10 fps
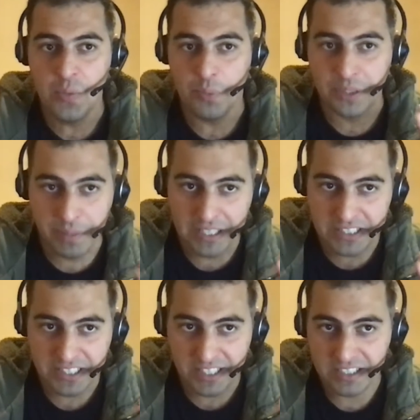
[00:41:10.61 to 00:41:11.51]
but the
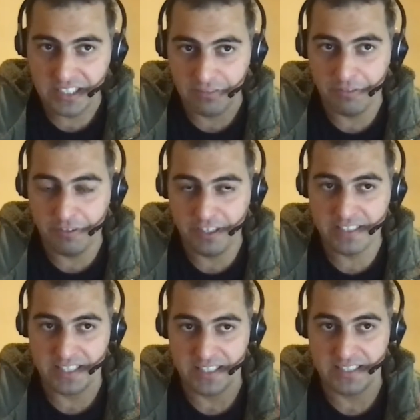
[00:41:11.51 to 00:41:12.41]
biggest challenge that we
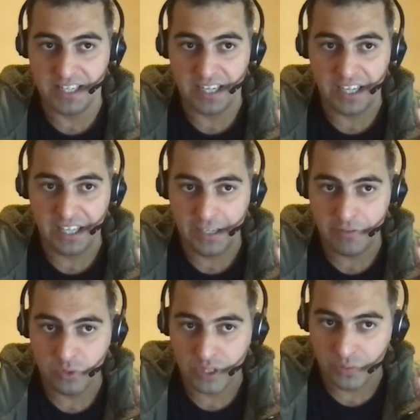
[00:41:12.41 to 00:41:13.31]
face is that I
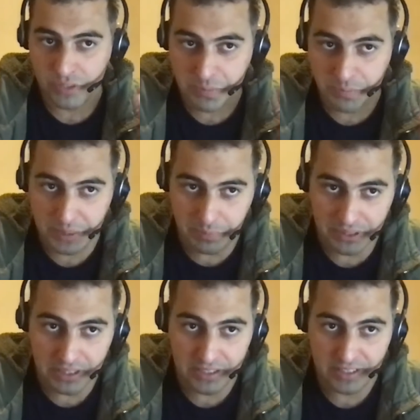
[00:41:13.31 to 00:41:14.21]
have to convince people